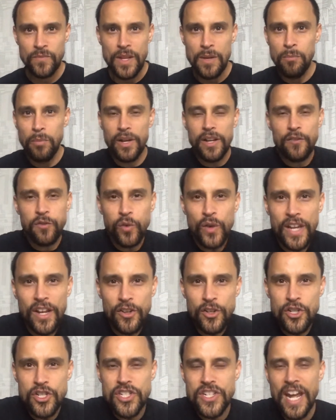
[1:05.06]
But if we
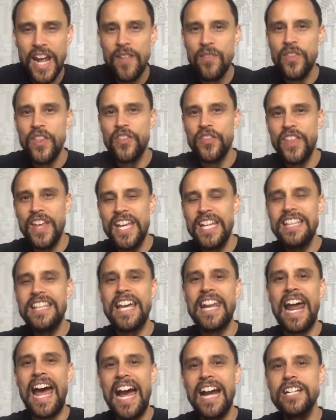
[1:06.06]
understand the thing
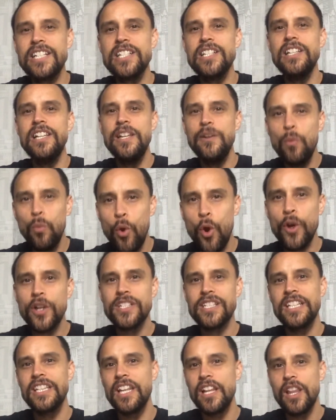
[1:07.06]
that actually
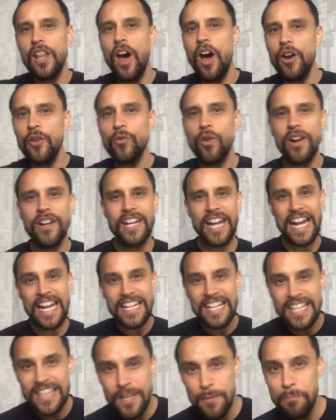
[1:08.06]
works in the long run
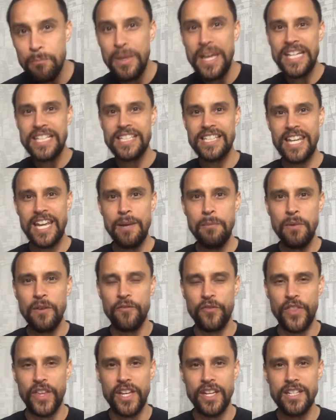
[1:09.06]
and in the big scheme
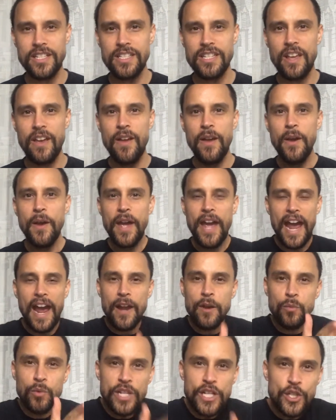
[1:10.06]
of things,
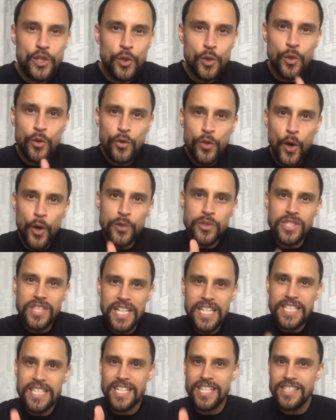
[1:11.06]
and we do those
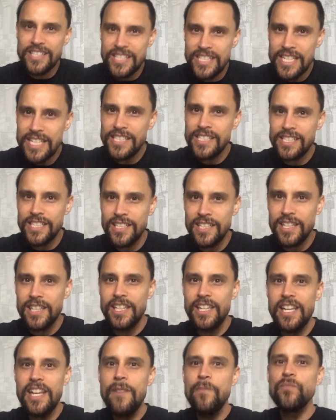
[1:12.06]
things
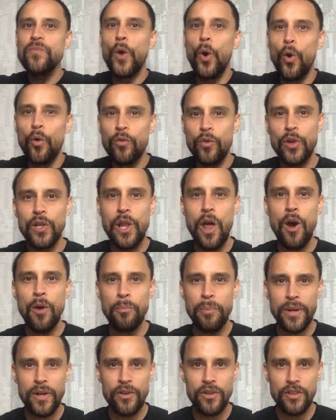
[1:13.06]
consistently over a long
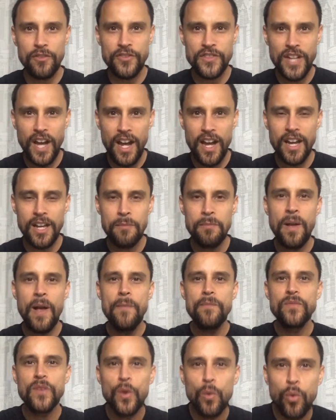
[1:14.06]
period of time,
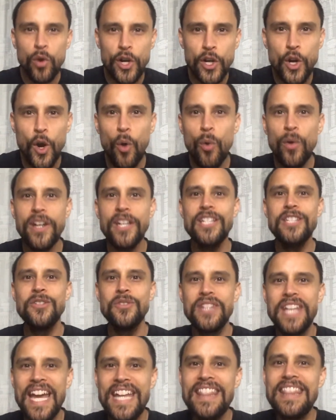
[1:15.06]
we're going to
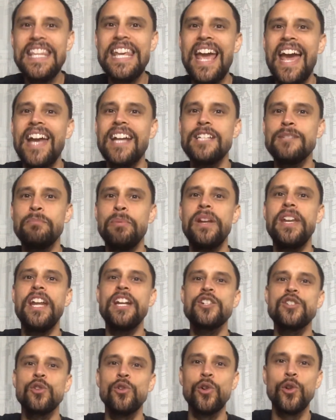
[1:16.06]
get the
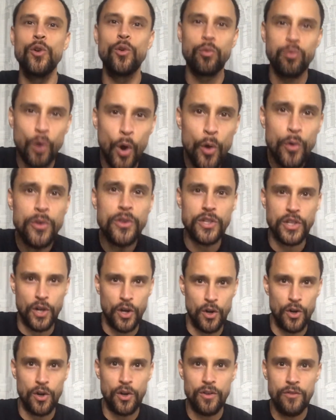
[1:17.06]
exponential growth
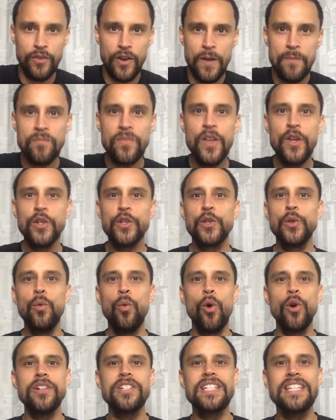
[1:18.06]
curve
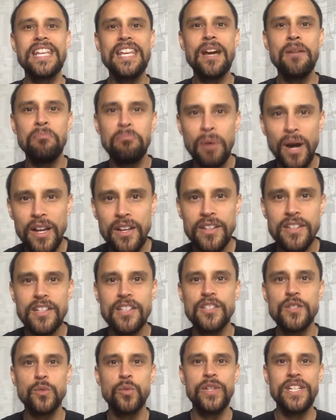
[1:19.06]
towards the
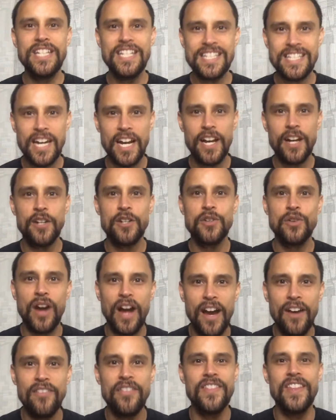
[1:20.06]
abundance we desire to
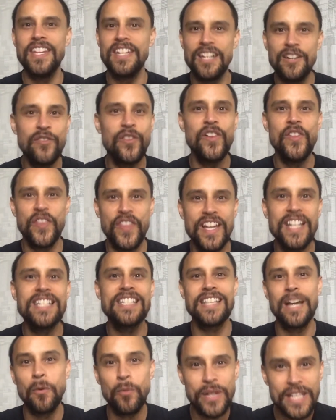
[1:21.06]
have in the different things
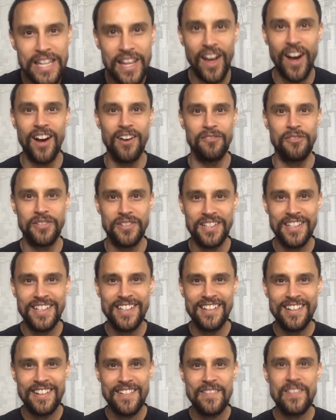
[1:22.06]
that we love.
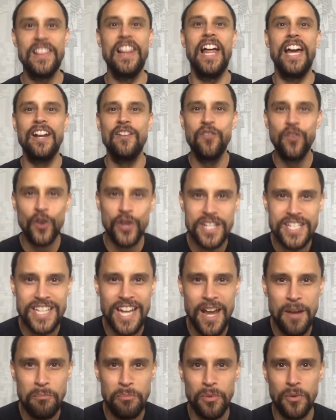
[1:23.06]
Like, for
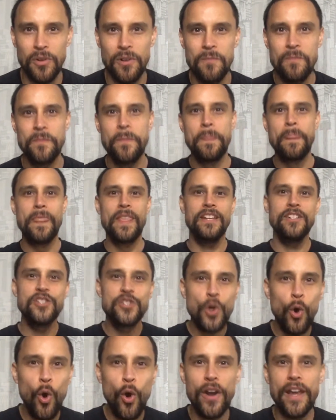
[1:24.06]
example,
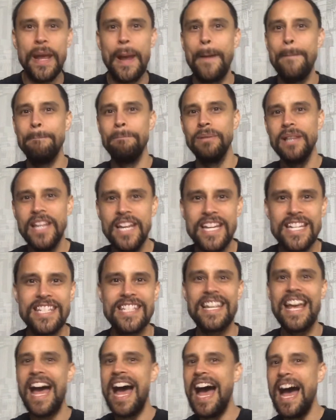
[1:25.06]
joy,
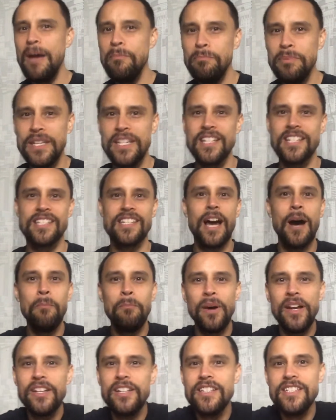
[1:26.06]
bliss, happiness,
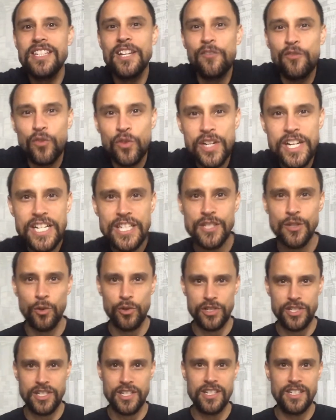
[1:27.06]
abundance of
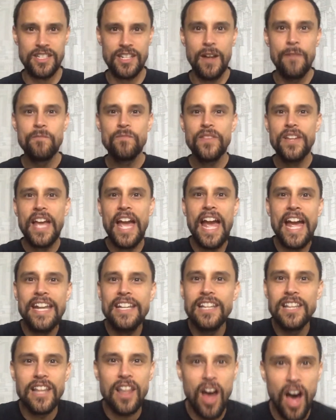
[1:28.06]
resources,
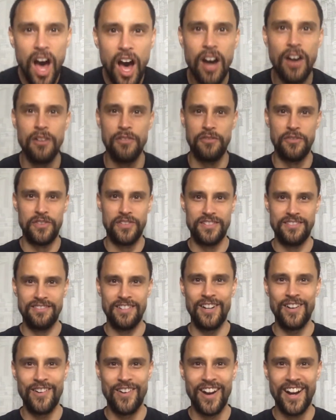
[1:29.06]
and love,
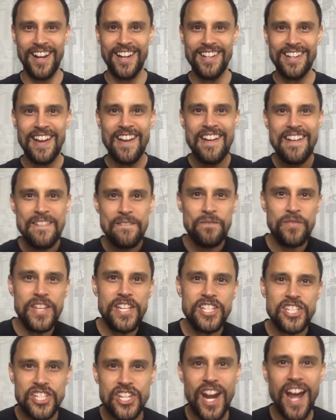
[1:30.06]
right?
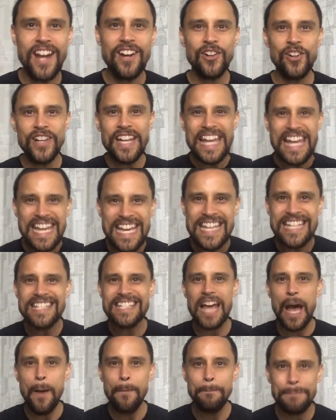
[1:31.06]
This channel
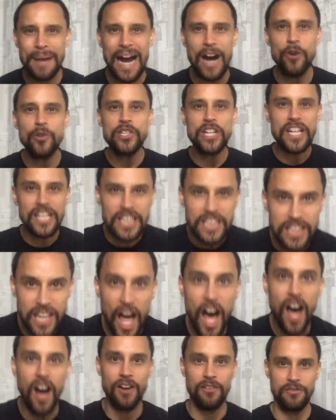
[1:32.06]
is about
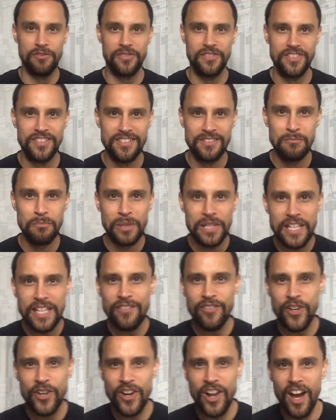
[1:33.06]
love, believe
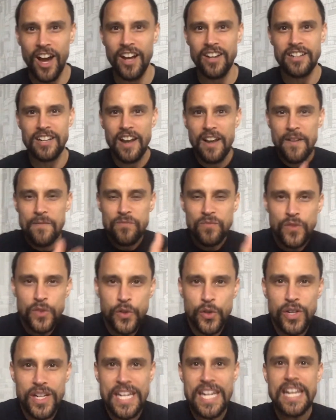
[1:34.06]
it or not.
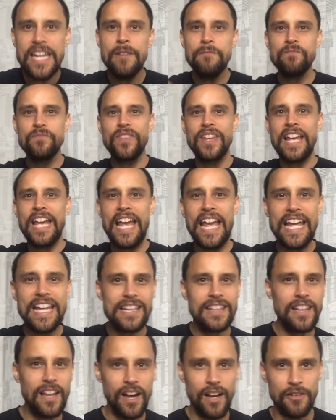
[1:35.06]
3
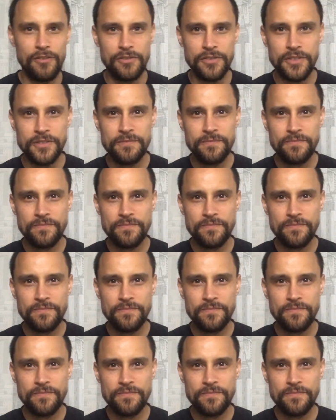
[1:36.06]
in Love.